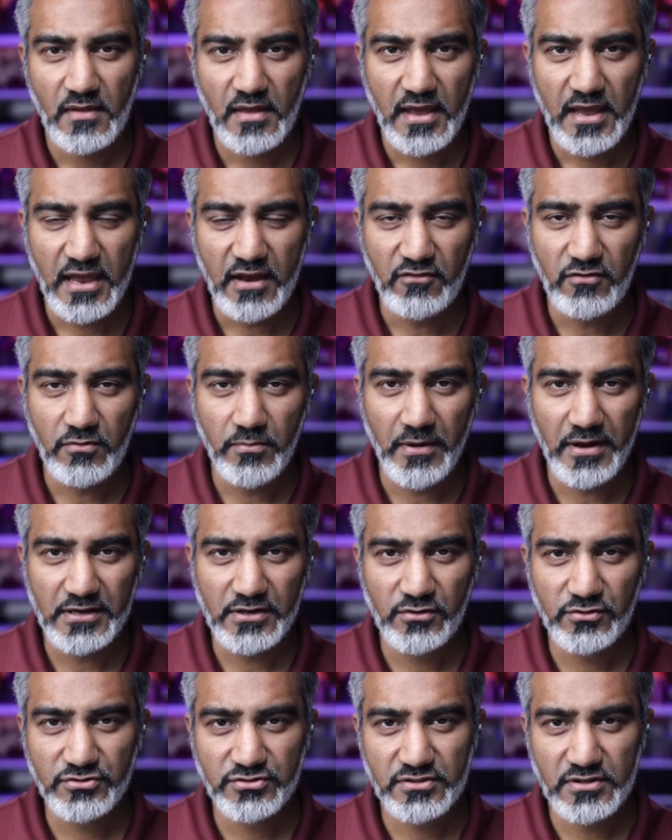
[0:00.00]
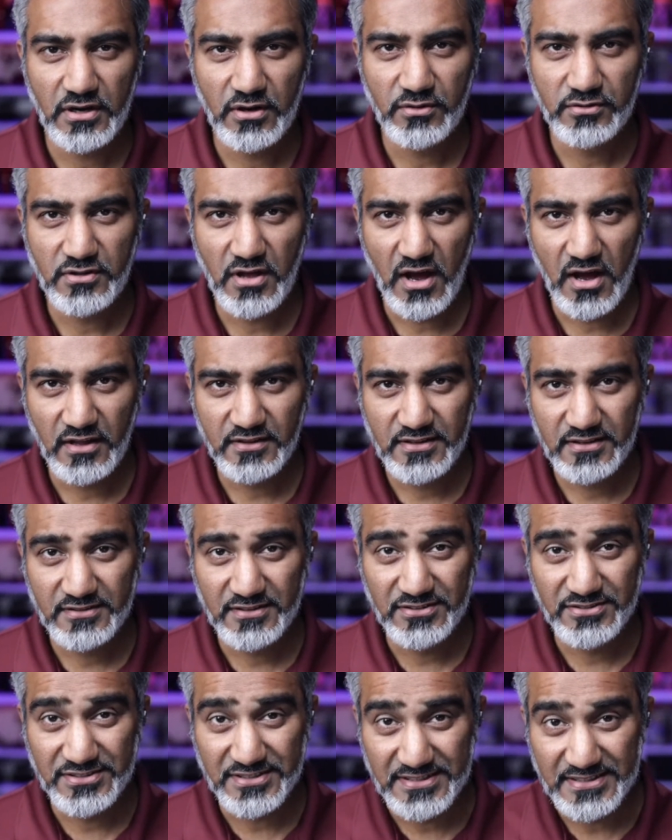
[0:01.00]
Hey everybody, what's going on? This
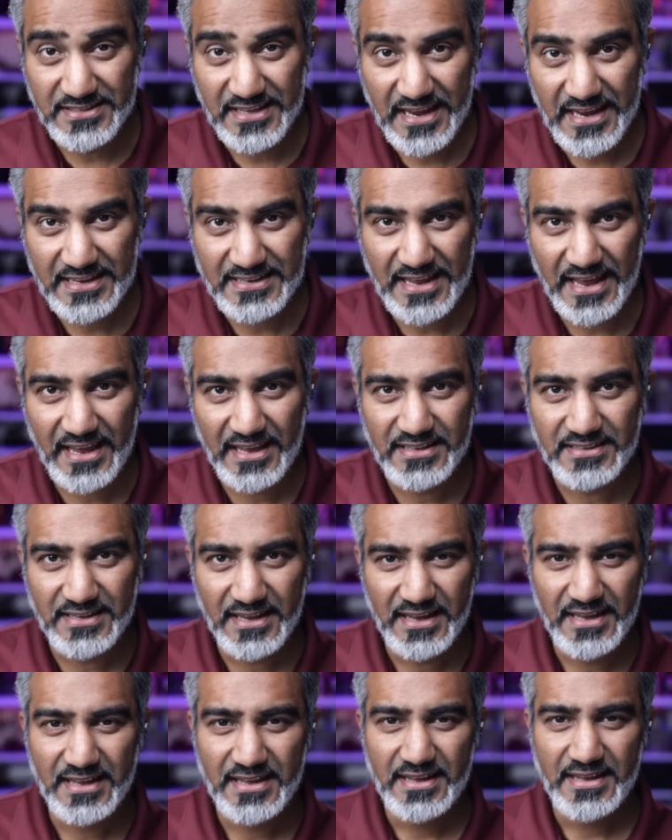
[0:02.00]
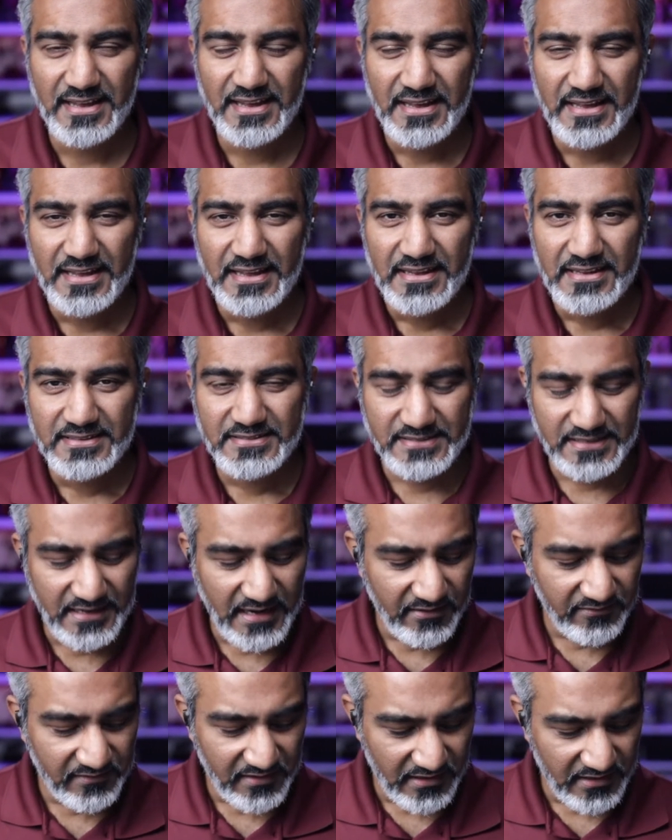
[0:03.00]
is Junaid, and today
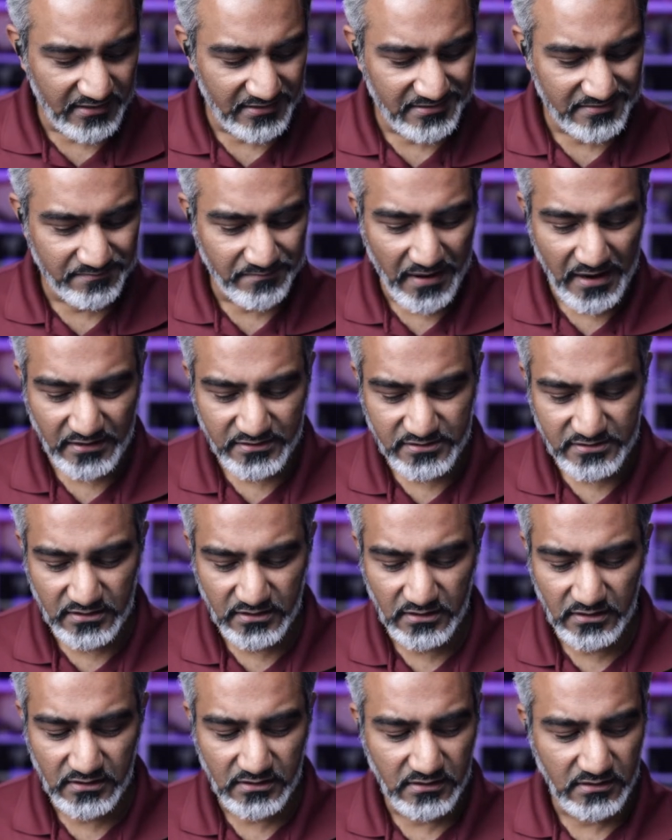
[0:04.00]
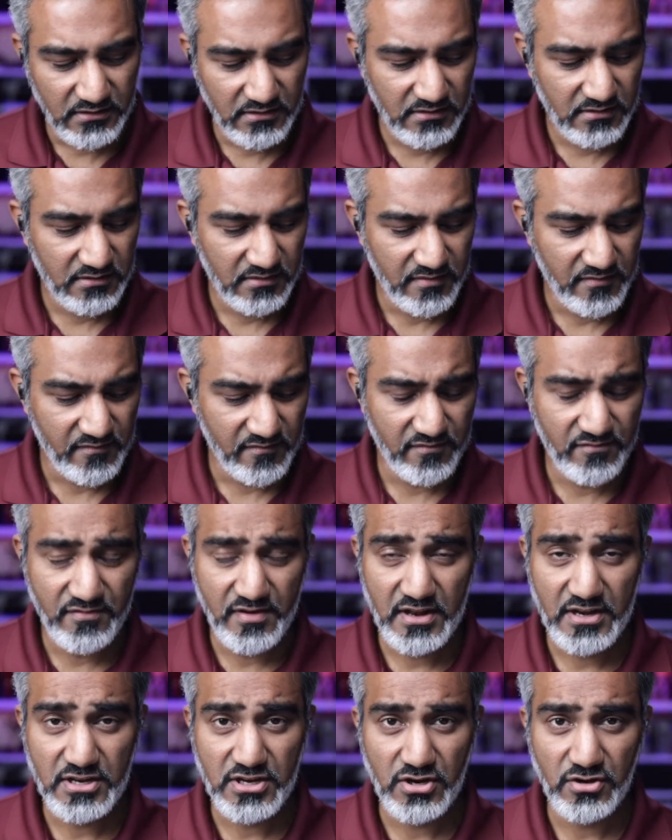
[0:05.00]
I've got a special
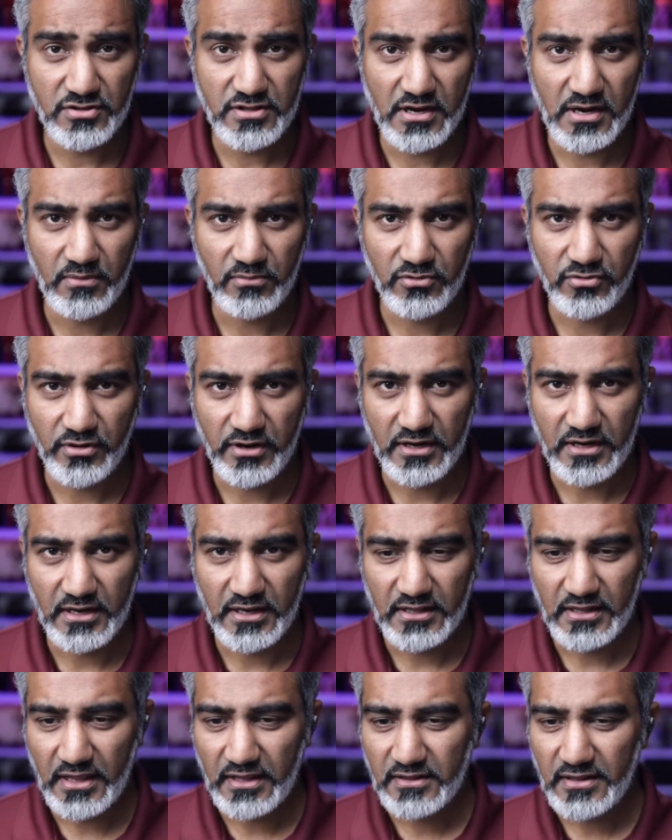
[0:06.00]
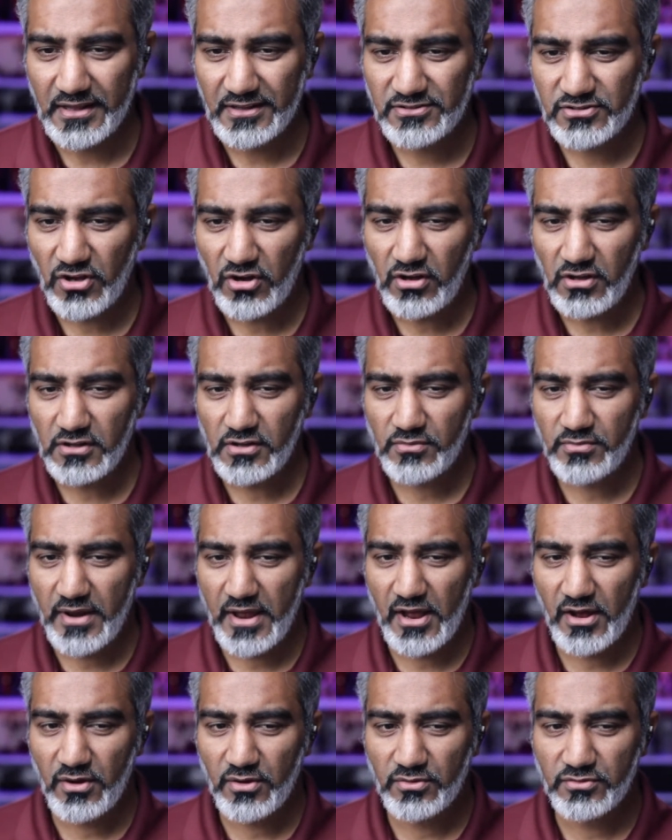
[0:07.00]
video that I'm creating, and it's all
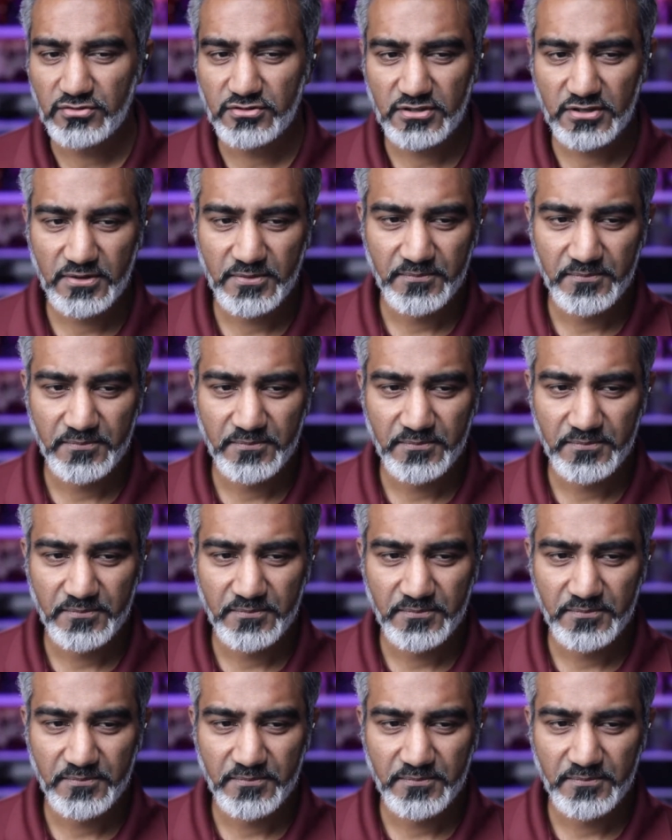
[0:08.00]
around